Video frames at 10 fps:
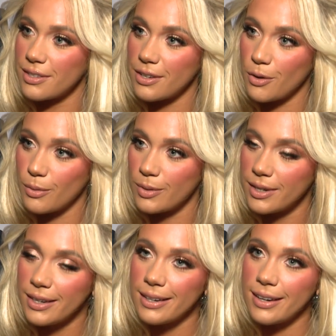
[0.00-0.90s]
So,
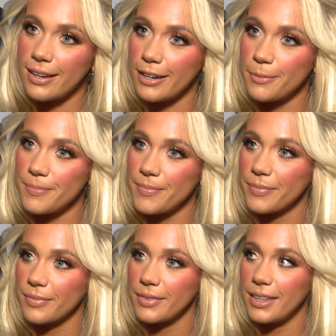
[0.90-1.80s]
um,
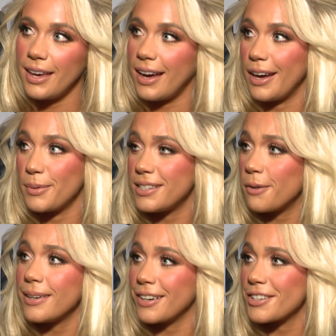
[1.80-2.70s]
yeah, I would
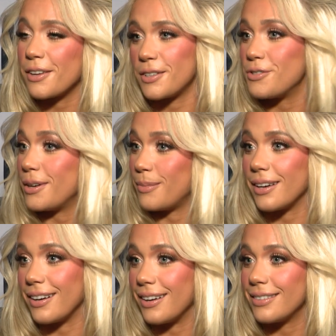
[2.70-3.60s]
tell my younger self to dream
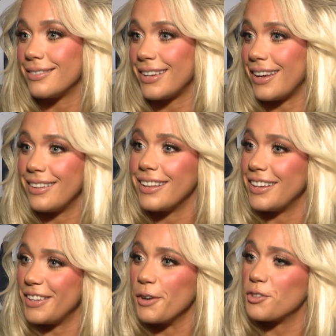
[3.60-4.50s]
bigger and
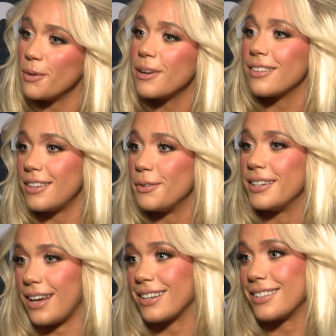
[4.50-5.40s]
that, you know, dream bigger than
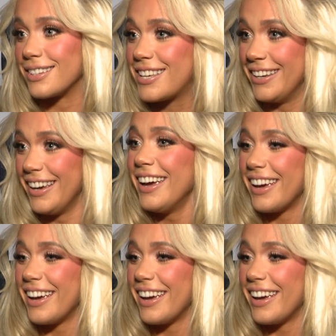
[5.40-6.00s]
doing taxes.